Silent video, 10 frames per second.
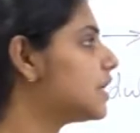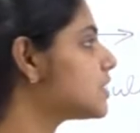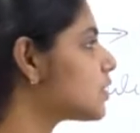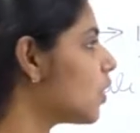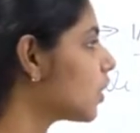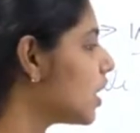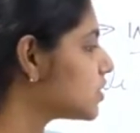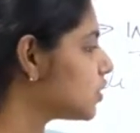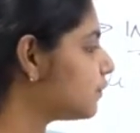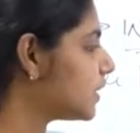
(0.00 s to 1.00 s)
is wrong.
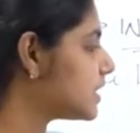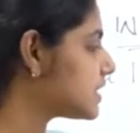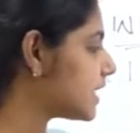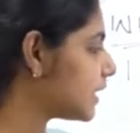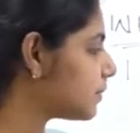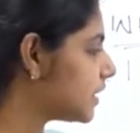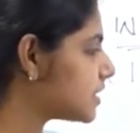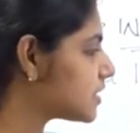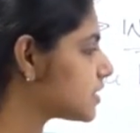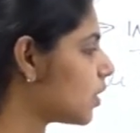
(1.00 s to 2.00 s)
So if first statement
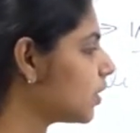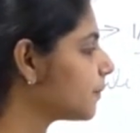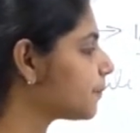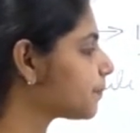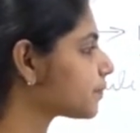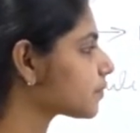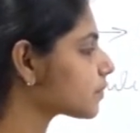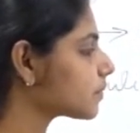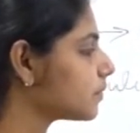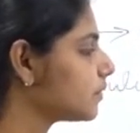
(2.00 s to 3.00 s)
is wrong,
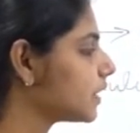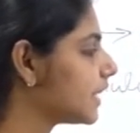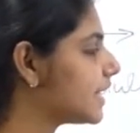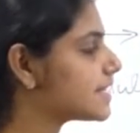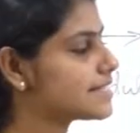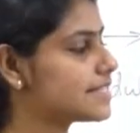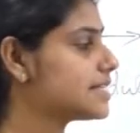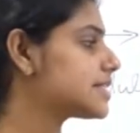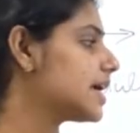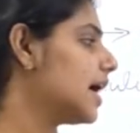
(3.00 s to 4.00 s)
yes, this
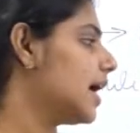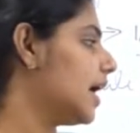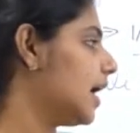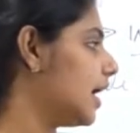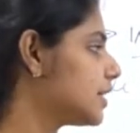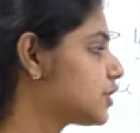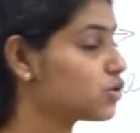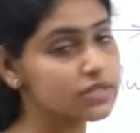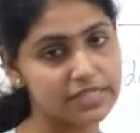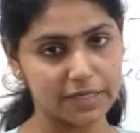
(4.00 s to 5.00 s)
is uh,
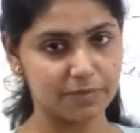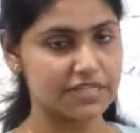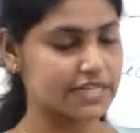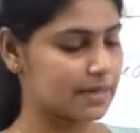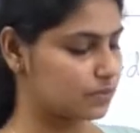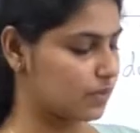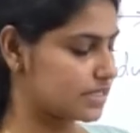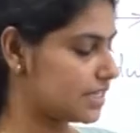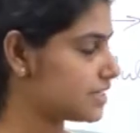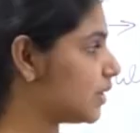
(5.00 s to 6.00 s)
two statement type
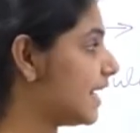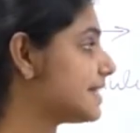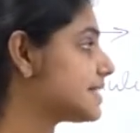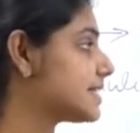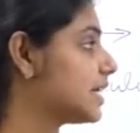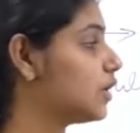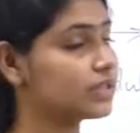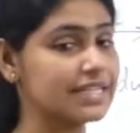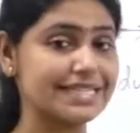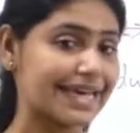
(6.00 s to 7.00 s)
question. So let's
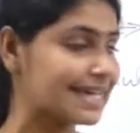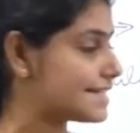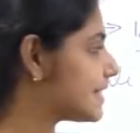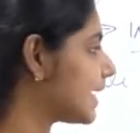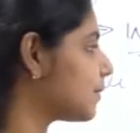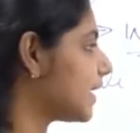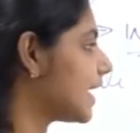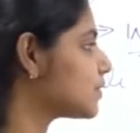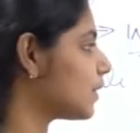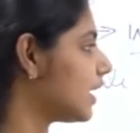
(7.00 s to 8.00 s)
look the second statement
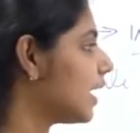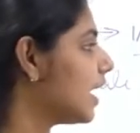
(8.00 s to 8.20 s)
as well.